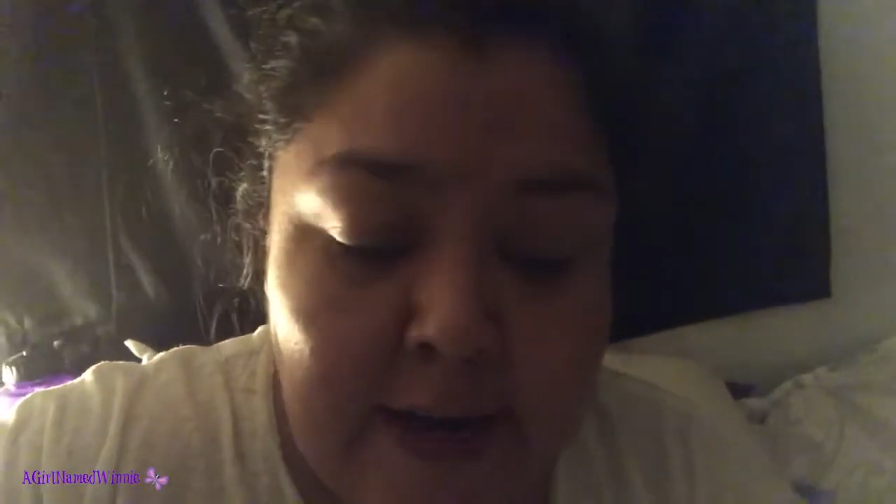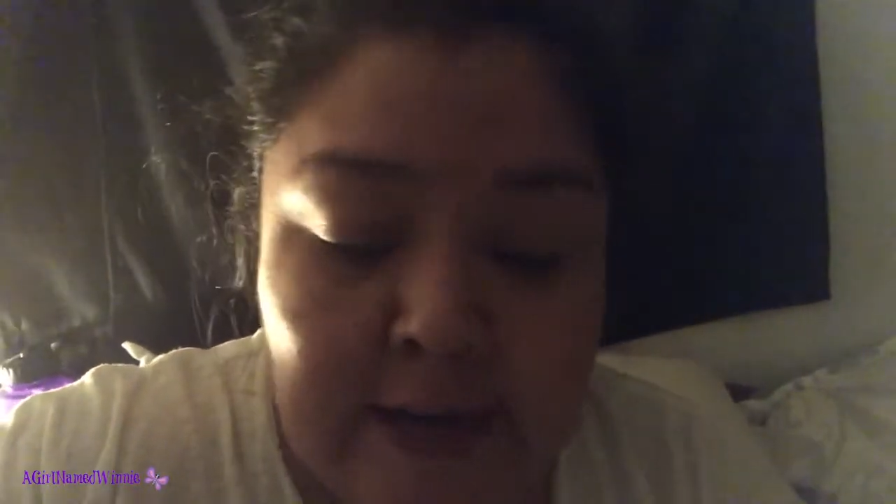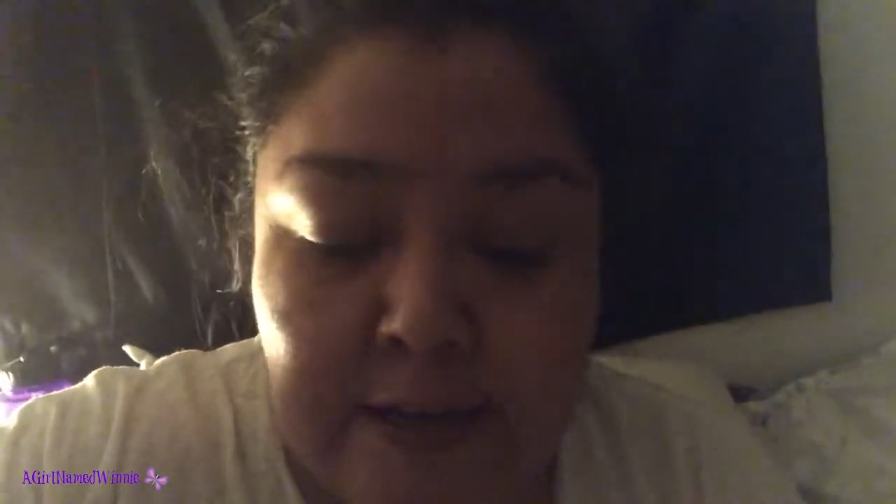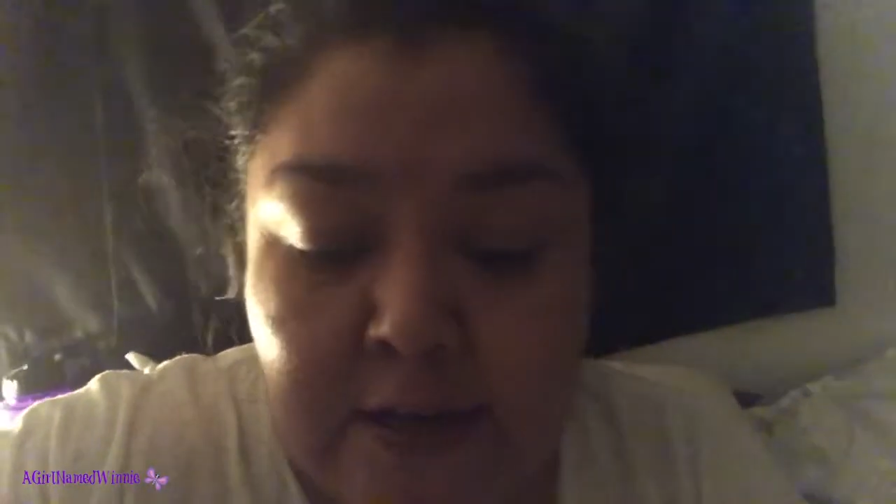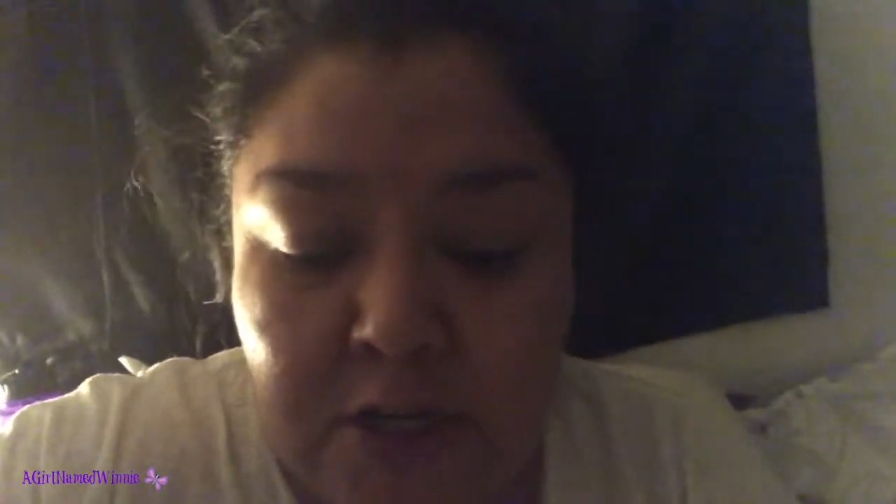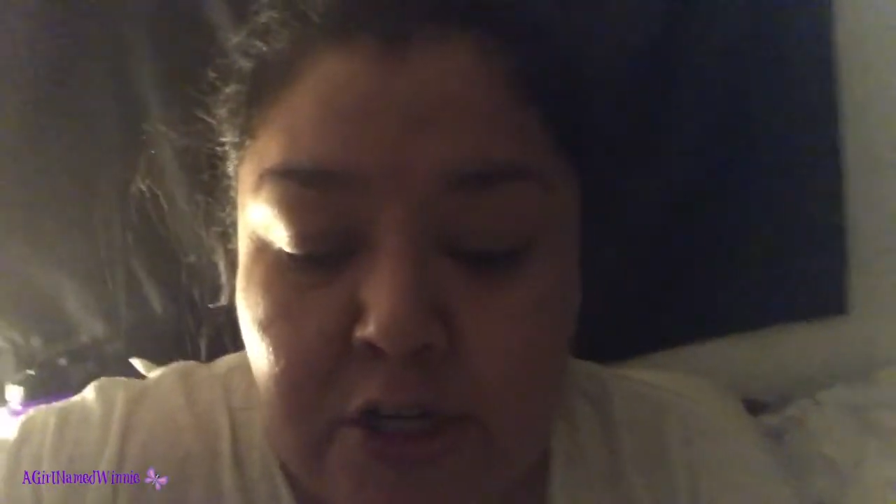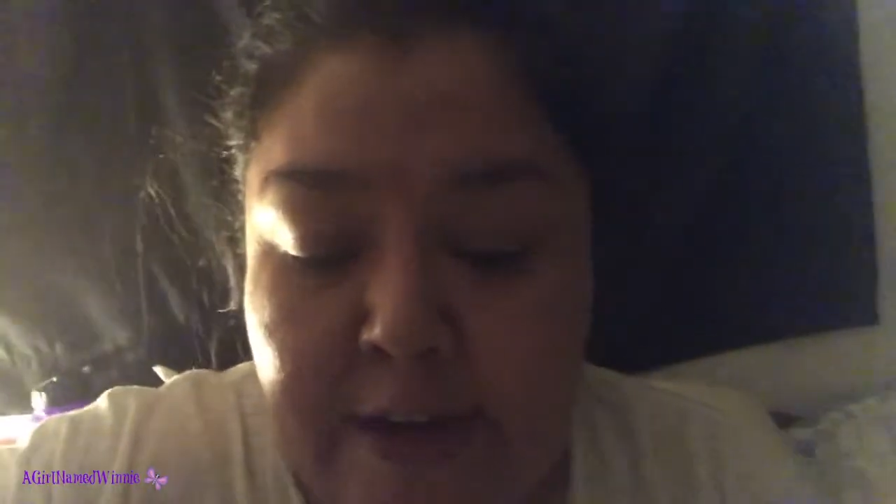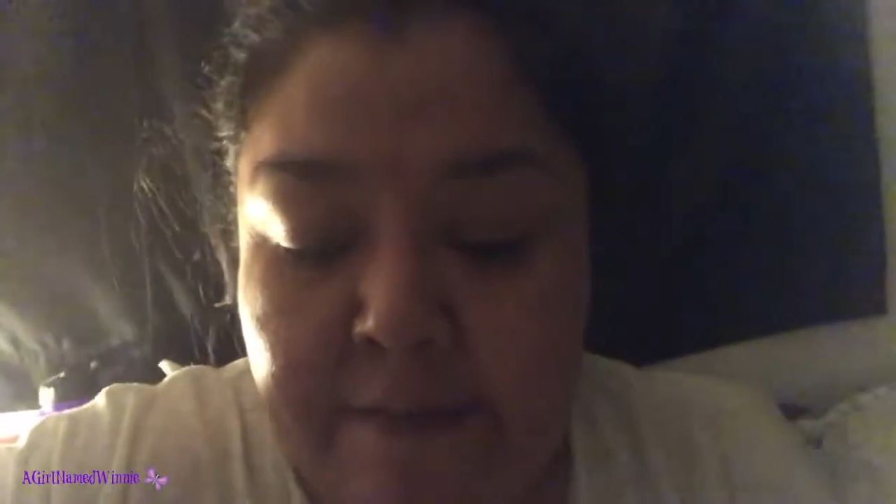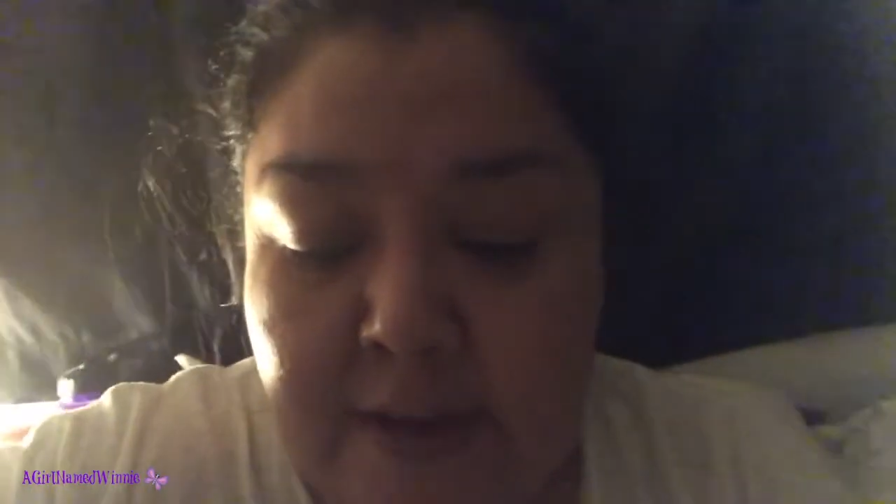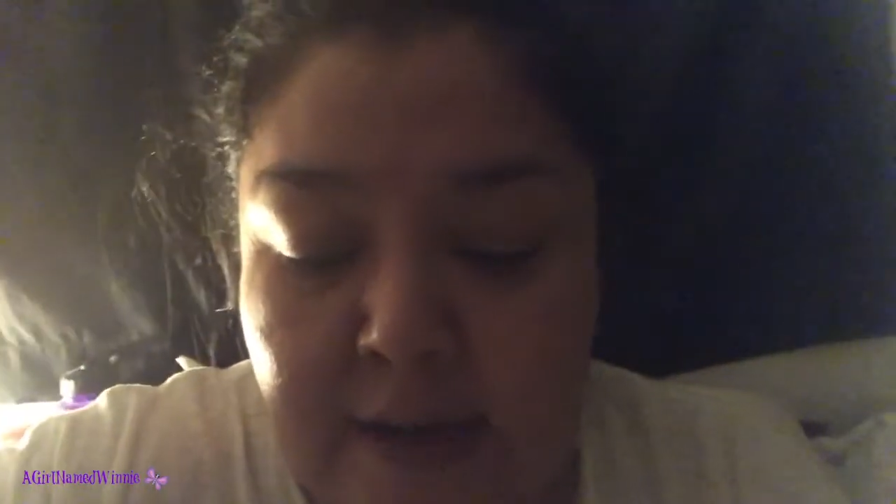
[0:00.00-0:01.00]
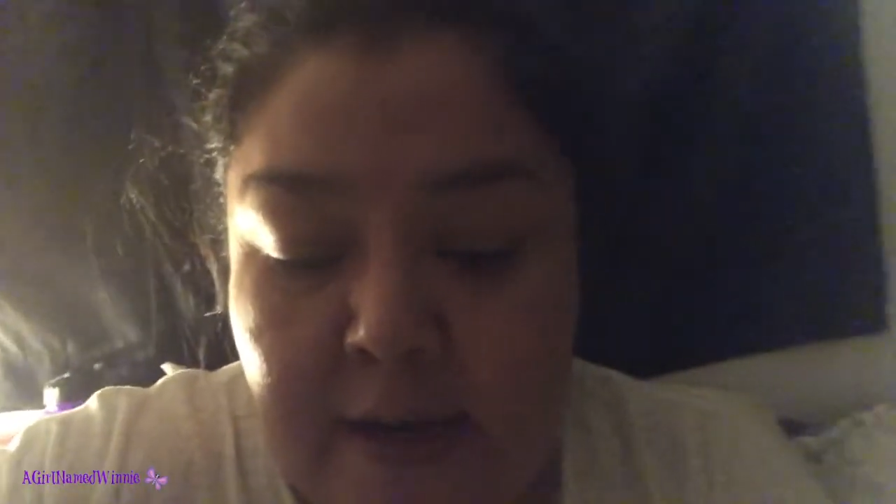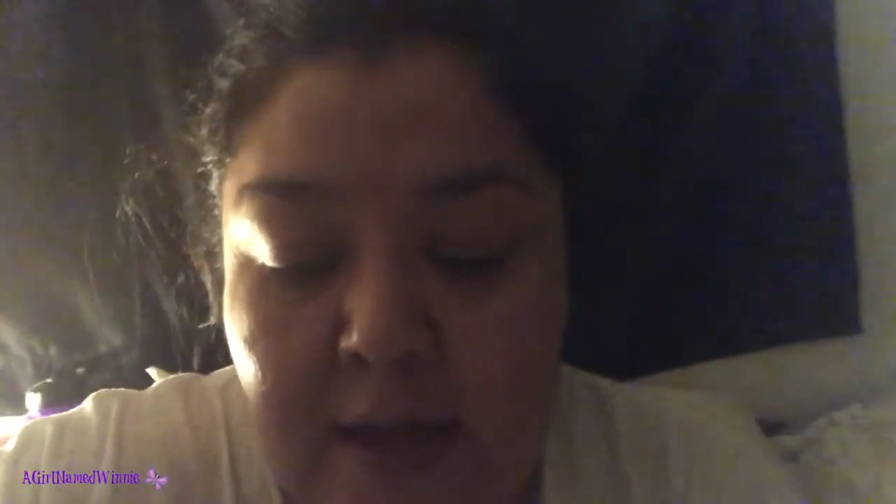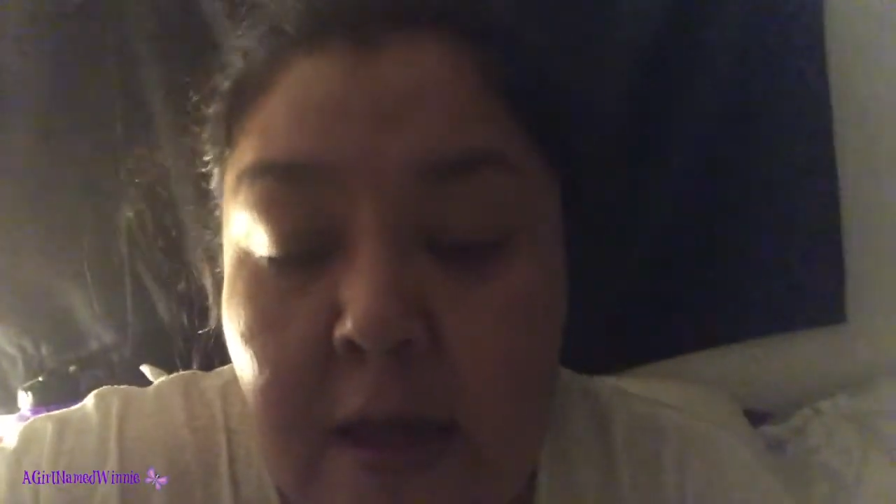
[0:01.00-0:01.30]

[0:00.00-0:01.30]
I did the driving